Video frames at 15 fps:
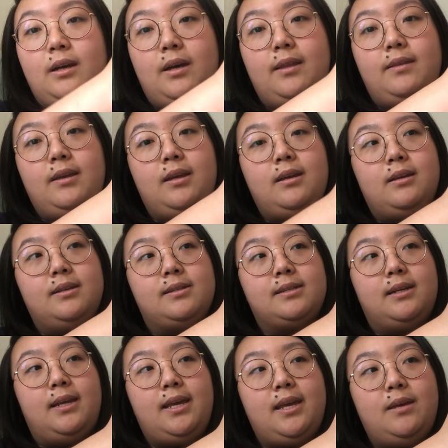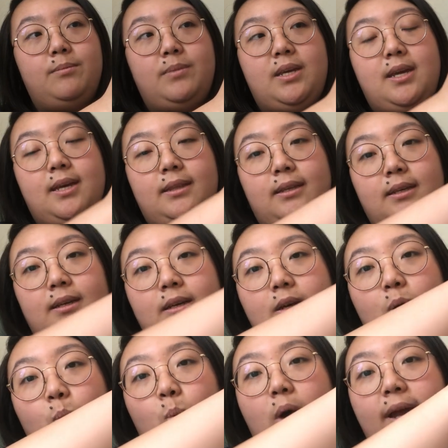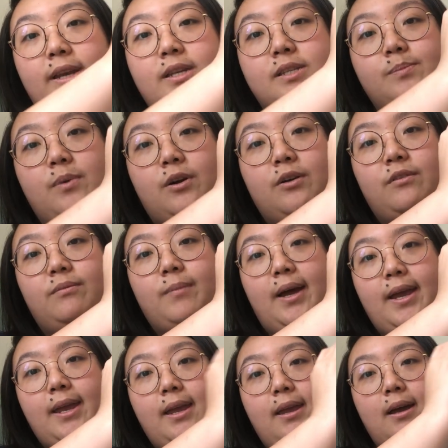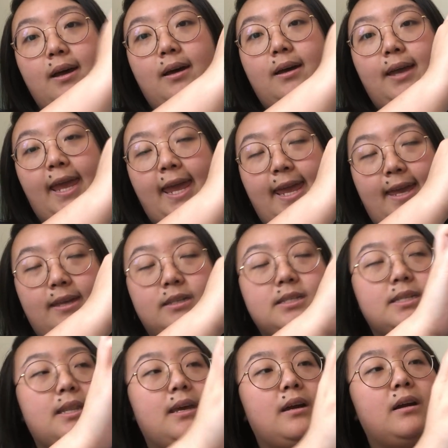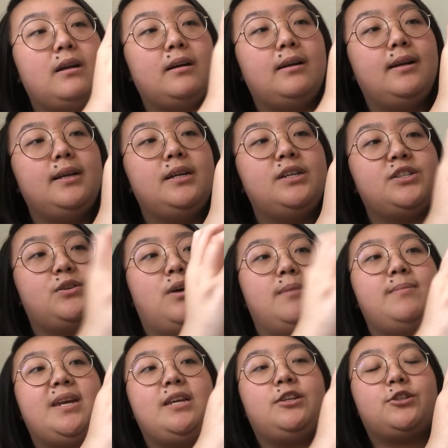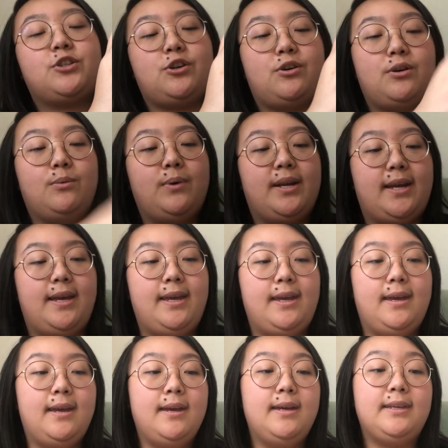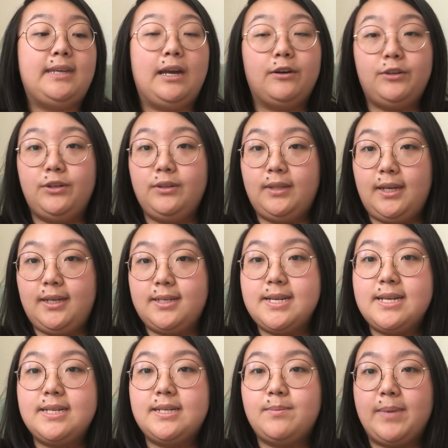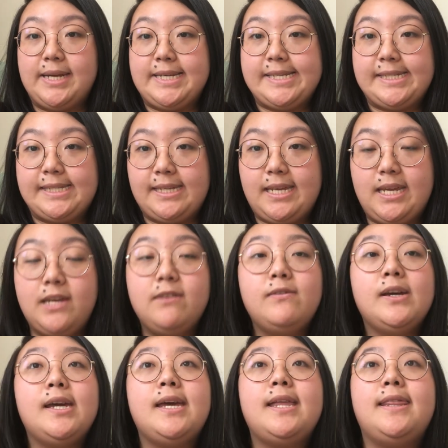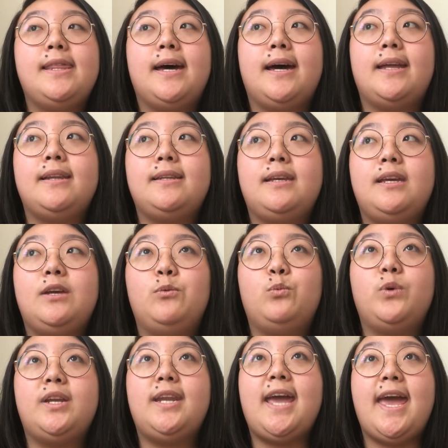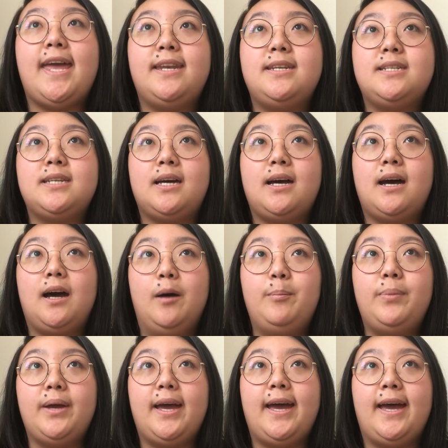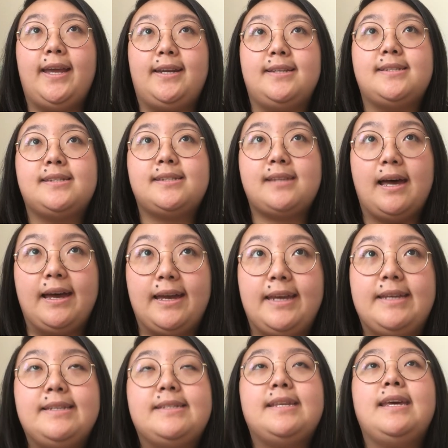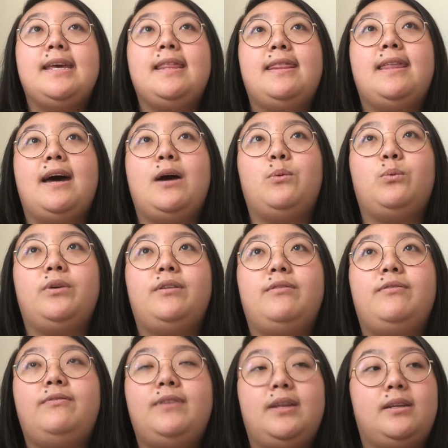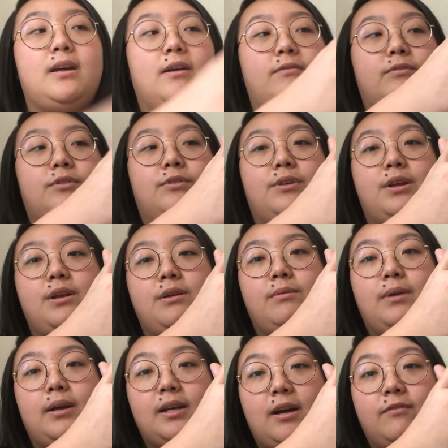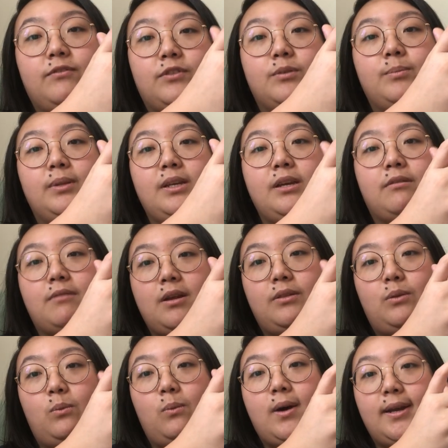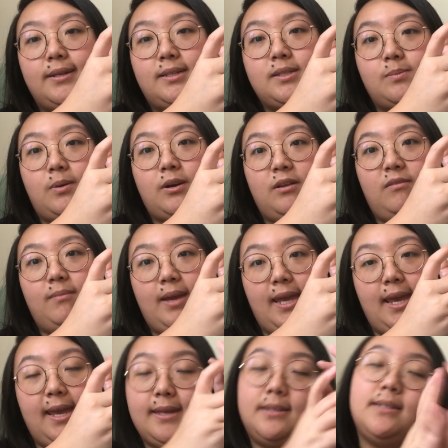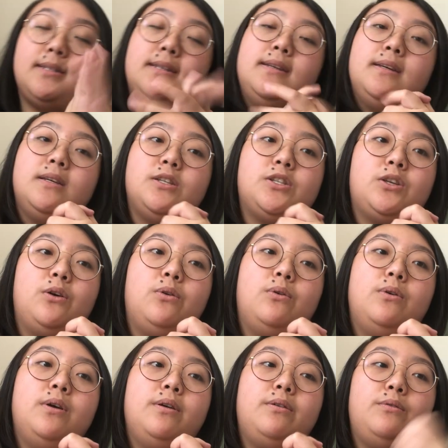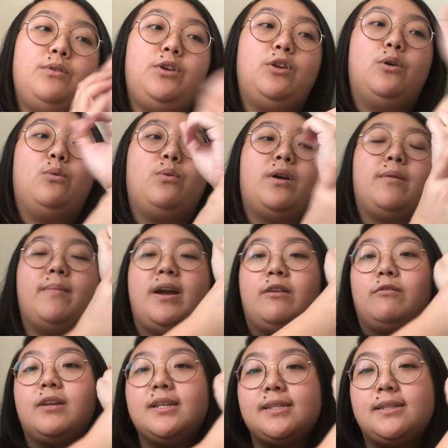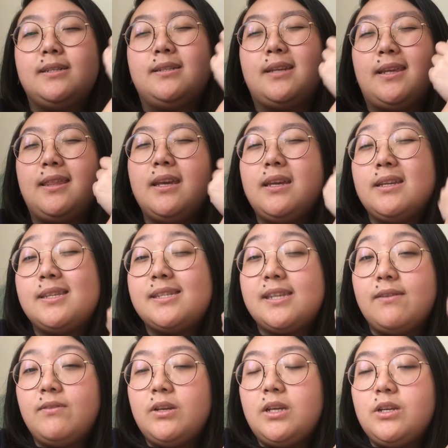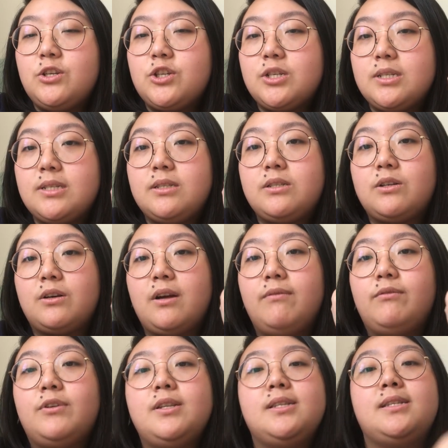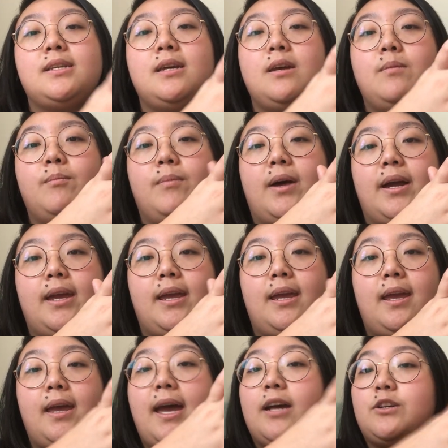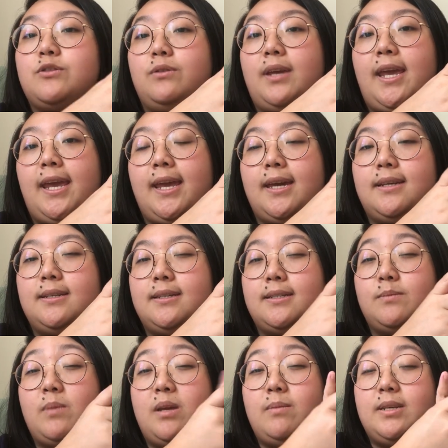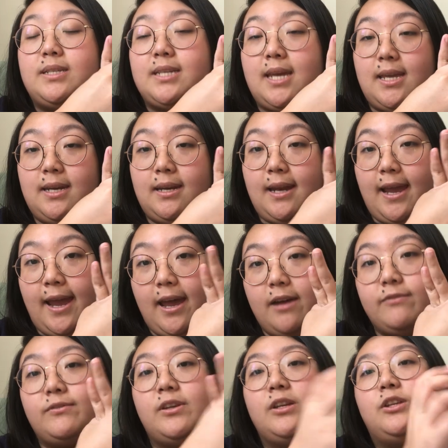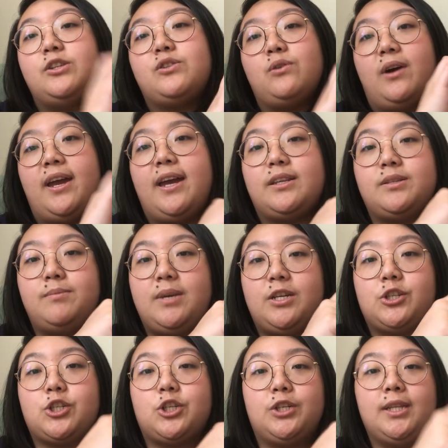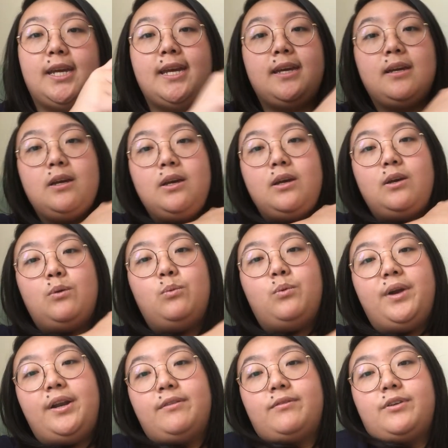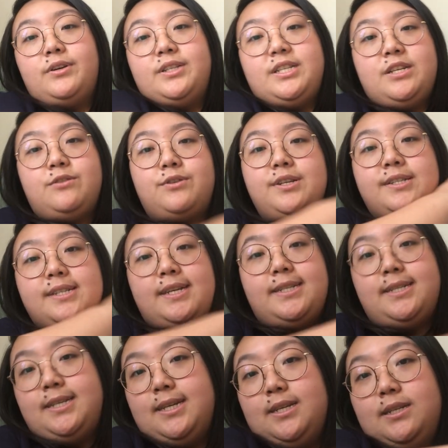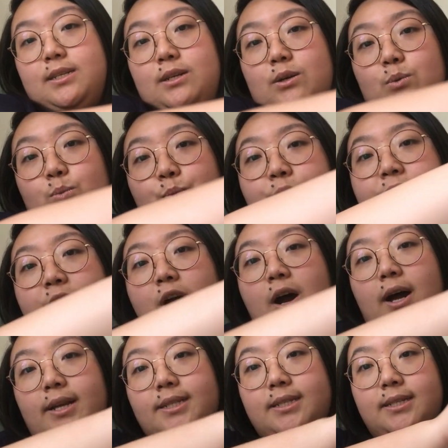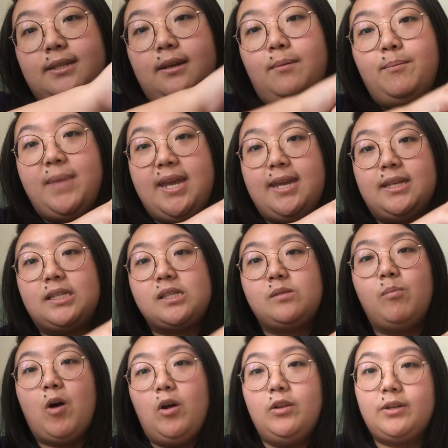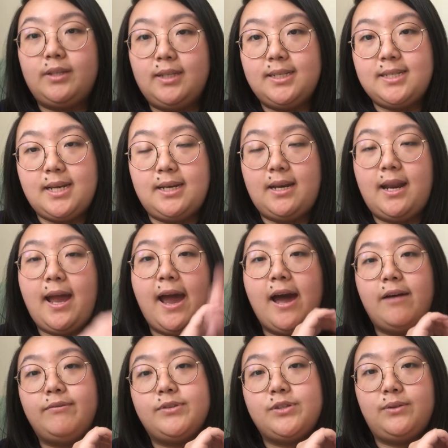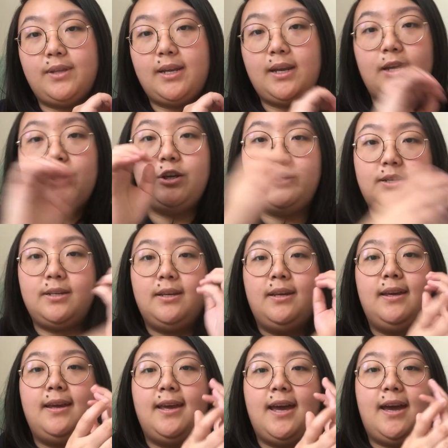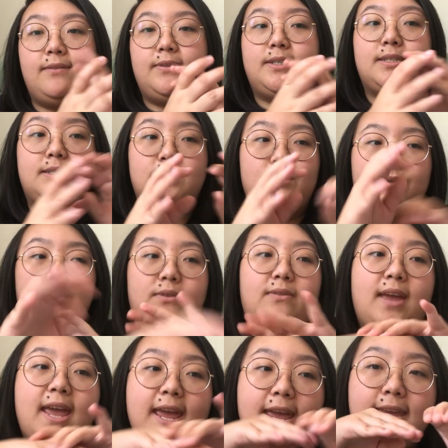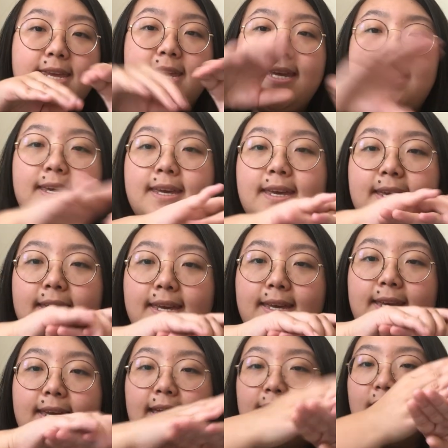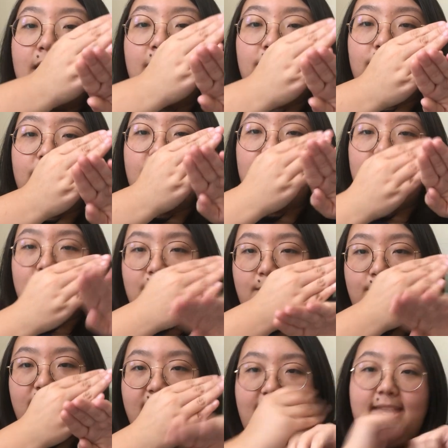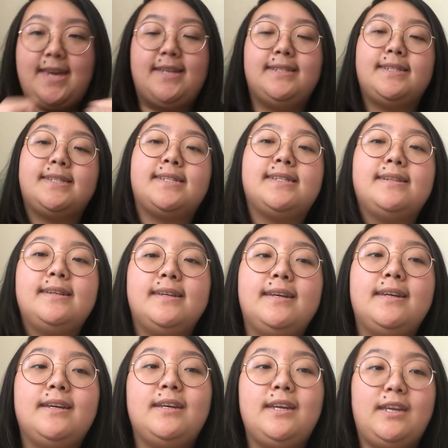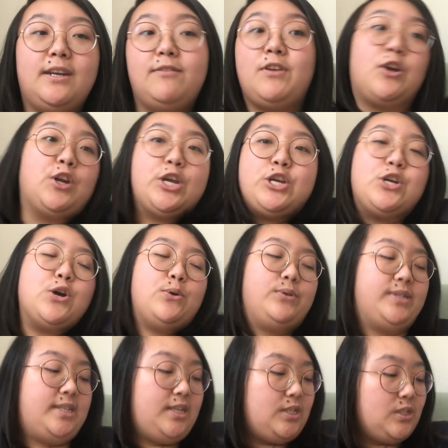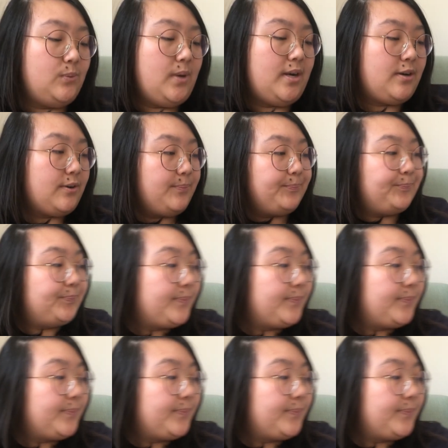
I think it's gonna hit me at the widest part of my hand there. So I made sure when I calculated my sleeve that it would end up at a size that would fit comfortably around the widest part of my hand. So, you know, where my wrist is, I think 7 inches in circumference, my actual hand is maybe 10 and a half. So I had to make sure like whatever decrease I did would not make it smaller than 10 and a half so that I could have it sort of hanging and covering my hands in a very cozy sweater.